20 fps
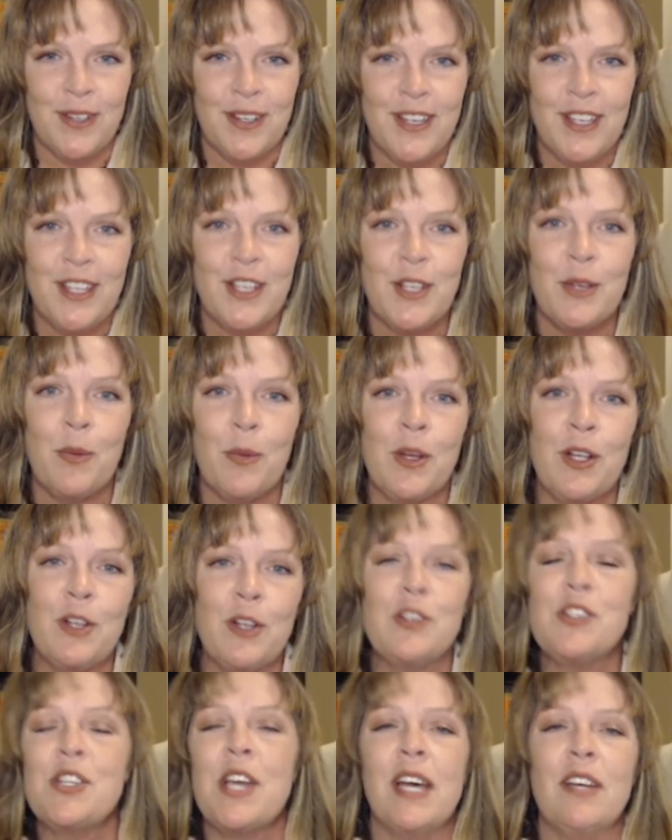You want
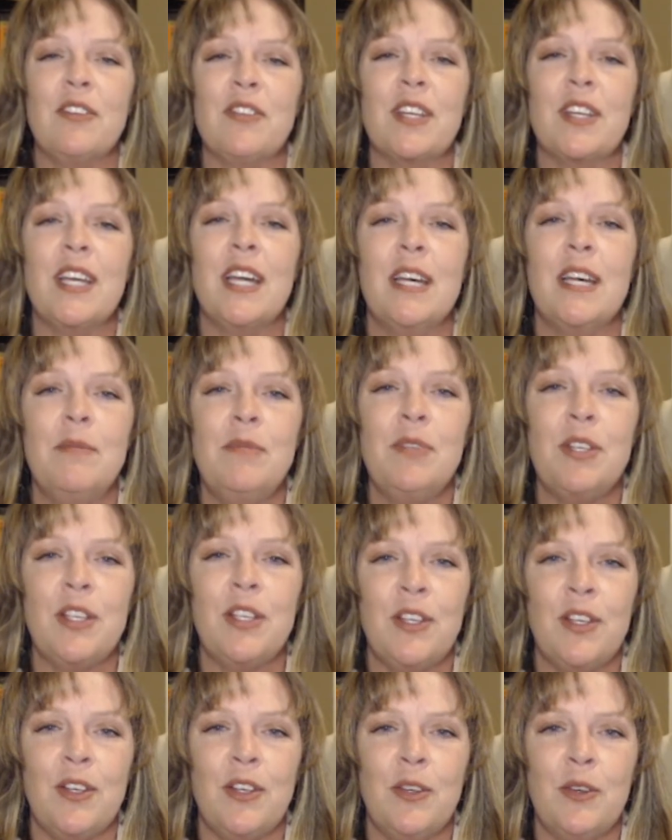your child to come to
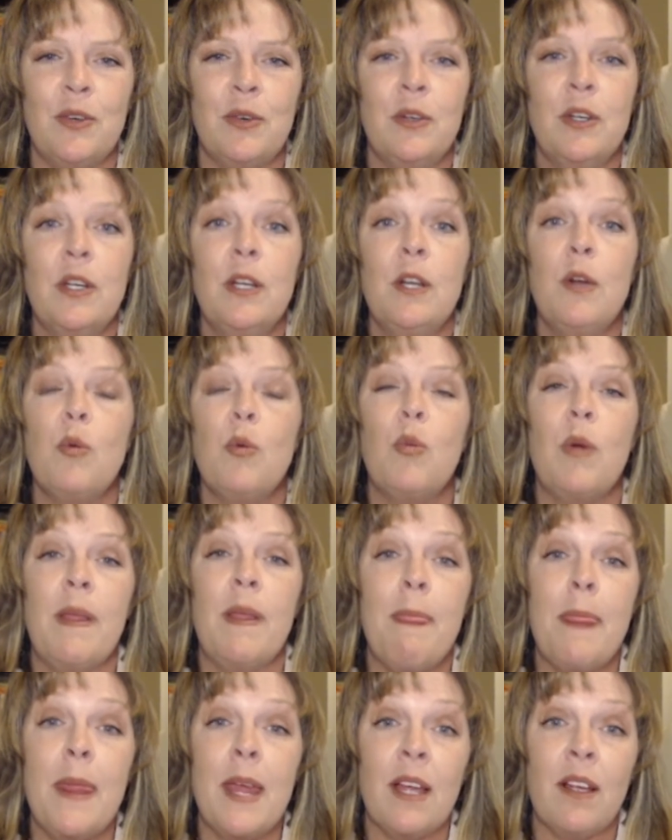you
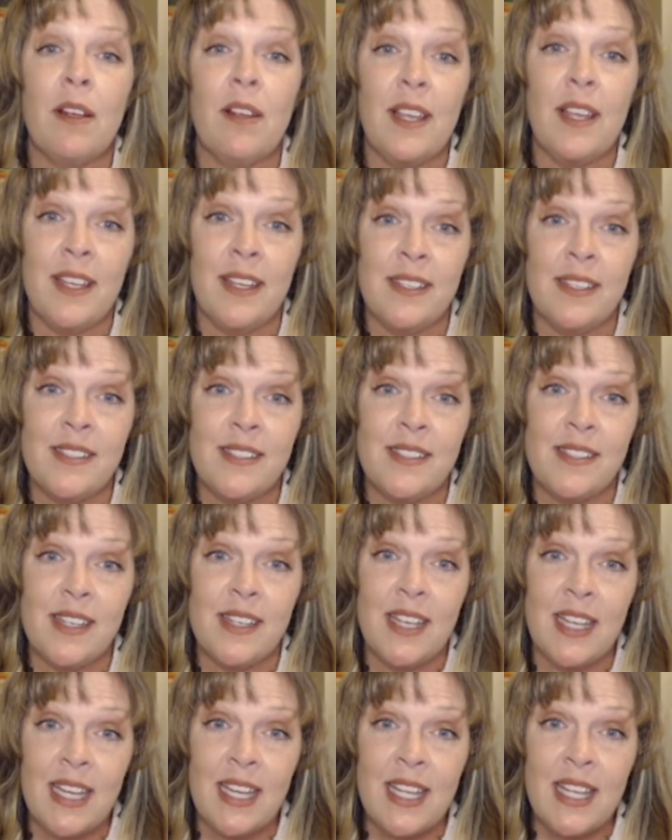when there is
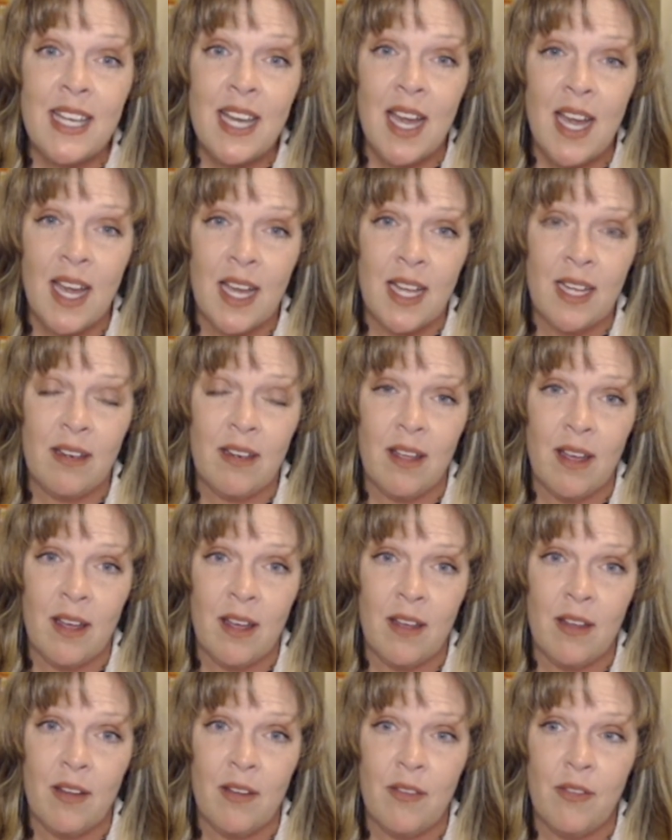any kind
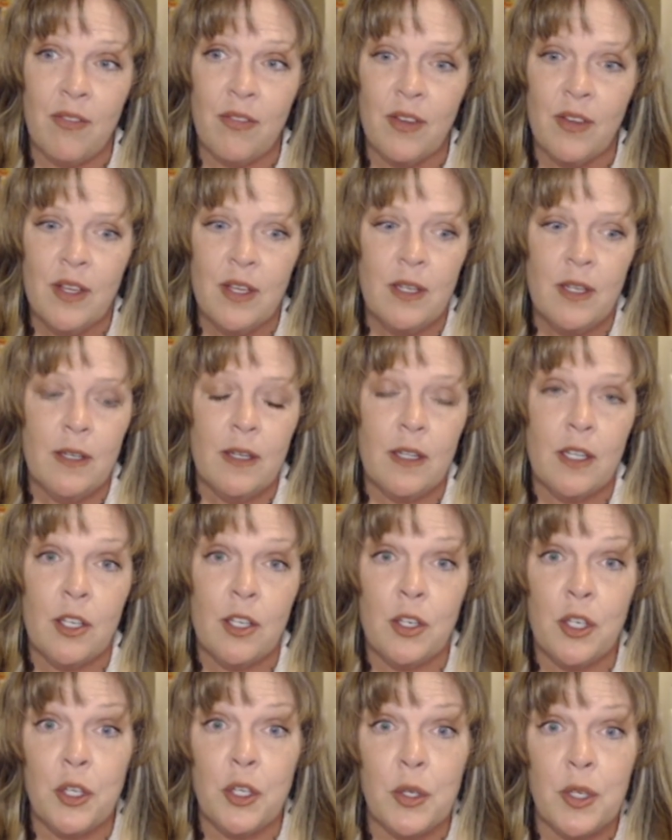of
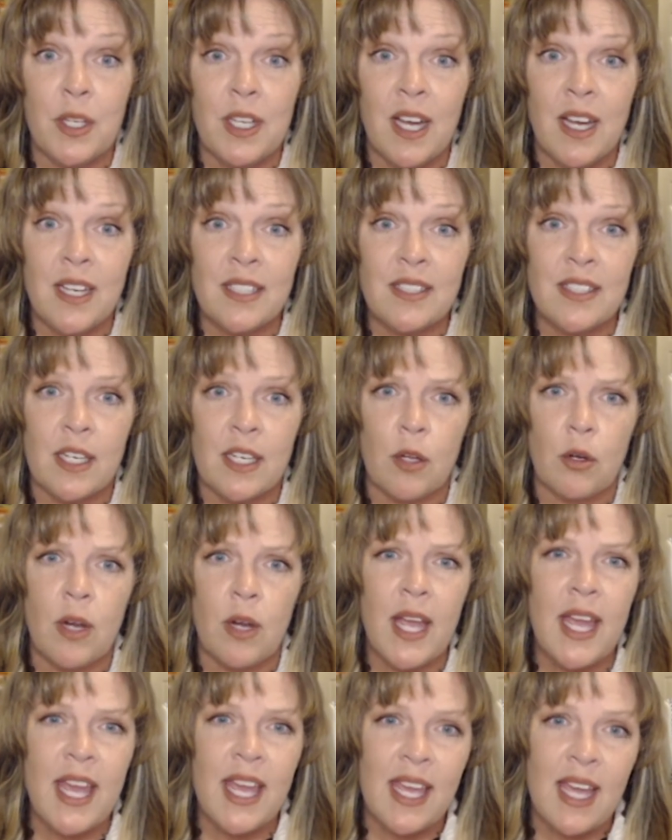curiosity, or,
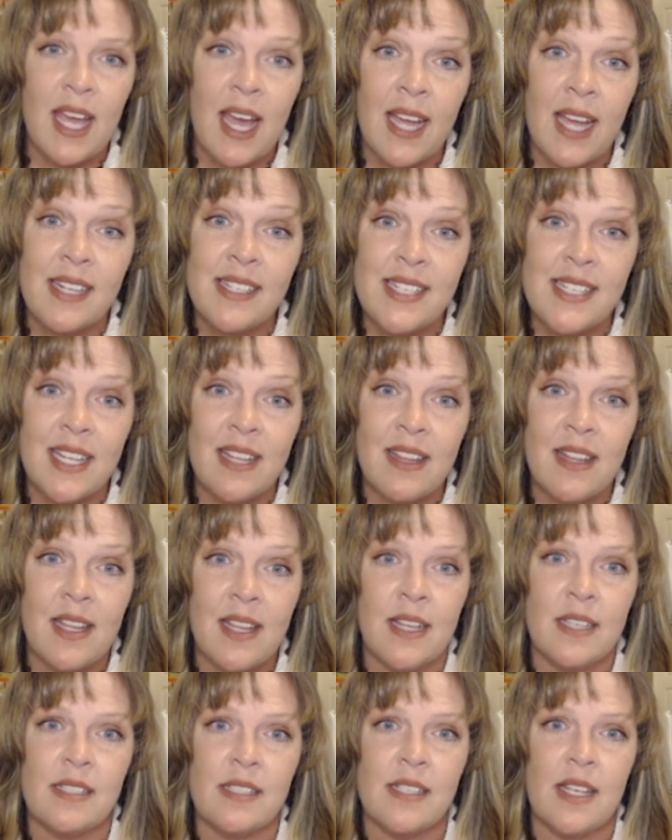hey, I did
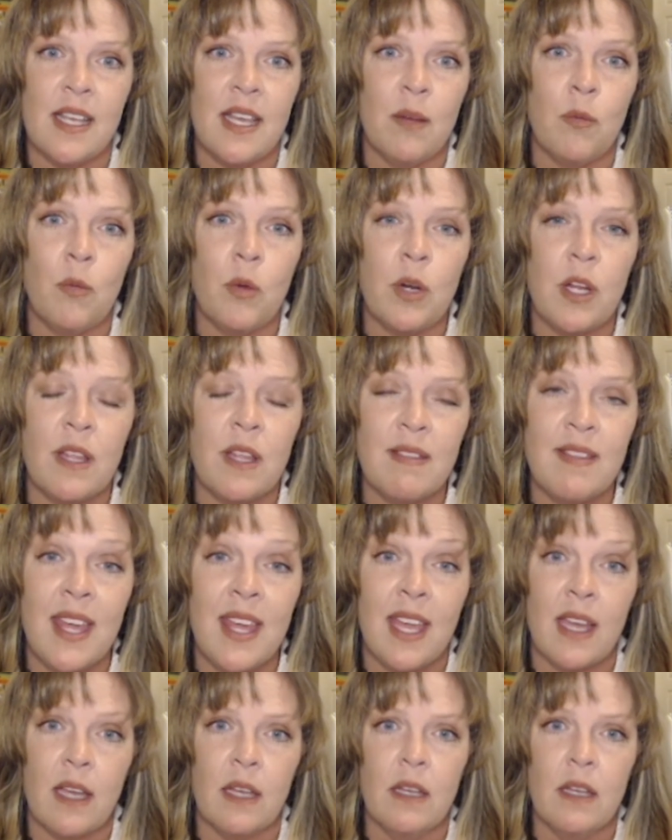this, and what do you think?